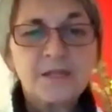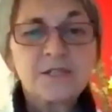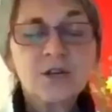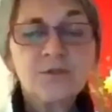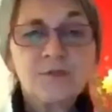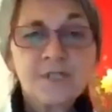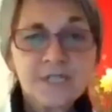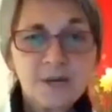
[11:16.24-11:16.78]

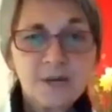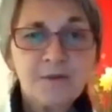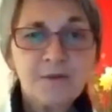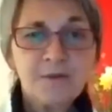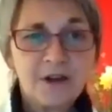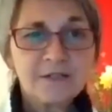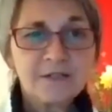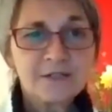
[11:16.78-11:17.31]
So for some
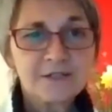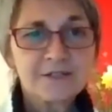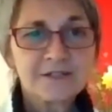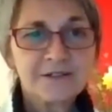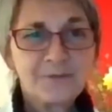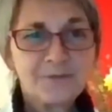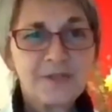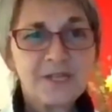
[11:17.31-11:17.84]
of
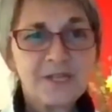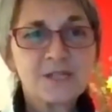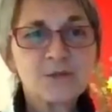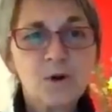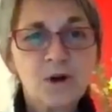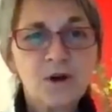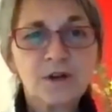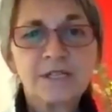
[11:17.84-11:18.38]
us,
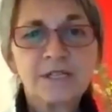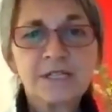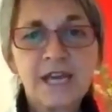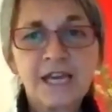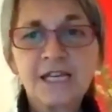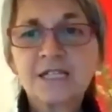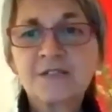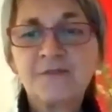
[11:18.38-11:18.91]
this work
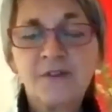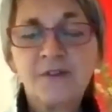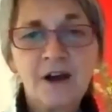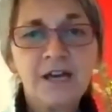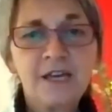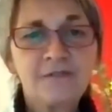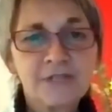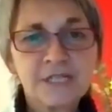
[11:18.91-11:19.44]
takes
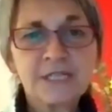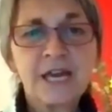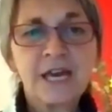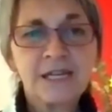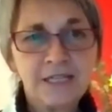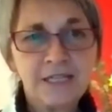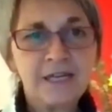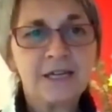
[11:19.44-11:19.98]
5 to
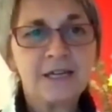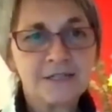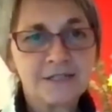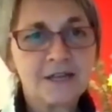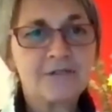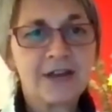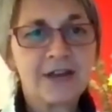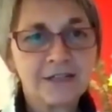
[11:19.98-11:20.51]
10
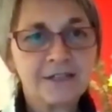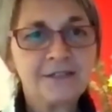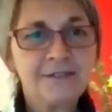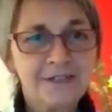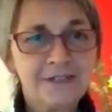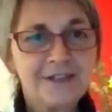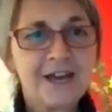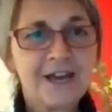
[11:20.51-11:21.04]
years, I
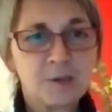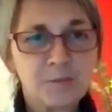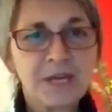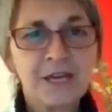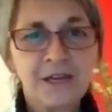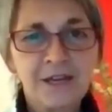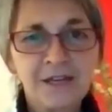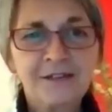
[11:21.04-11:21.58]
reckon, at the
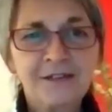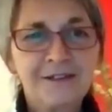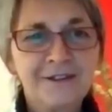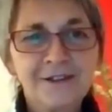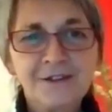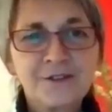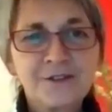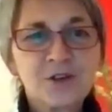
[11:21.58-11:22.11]
beginning.
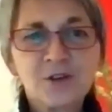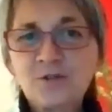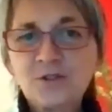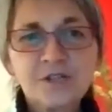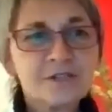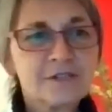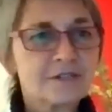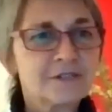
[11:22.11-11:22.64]
So
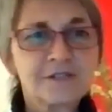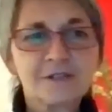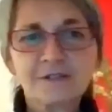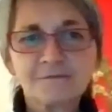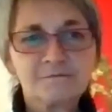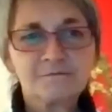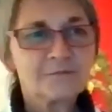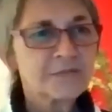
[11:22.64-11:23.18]

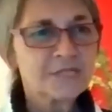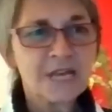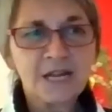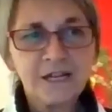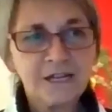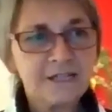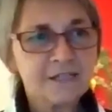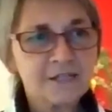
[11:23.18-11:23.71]
just
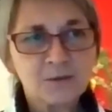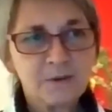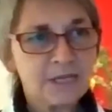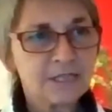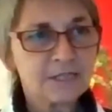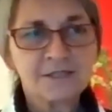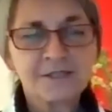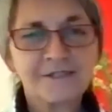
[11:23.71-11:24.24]
settle into
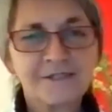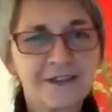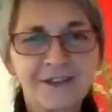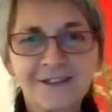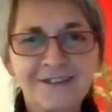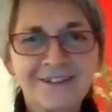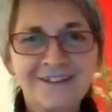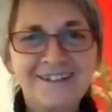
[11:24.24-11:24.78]
it.
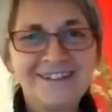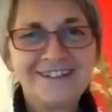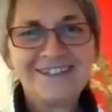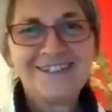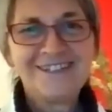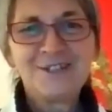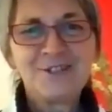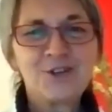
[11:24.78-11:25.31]
Yeah?
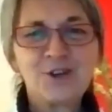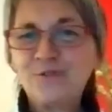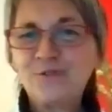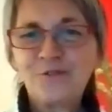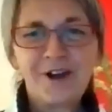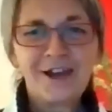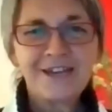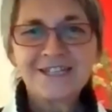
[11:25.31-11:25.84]

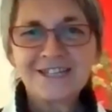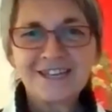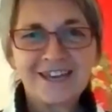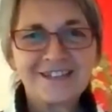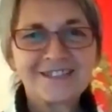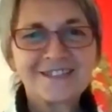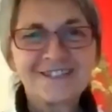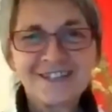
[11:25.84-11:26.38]
Don't fight
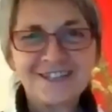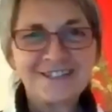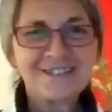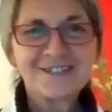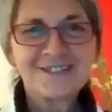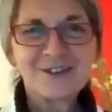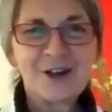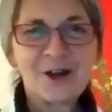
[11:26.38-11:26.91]
against
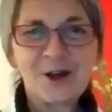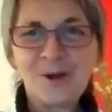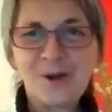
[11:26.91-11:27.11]
it.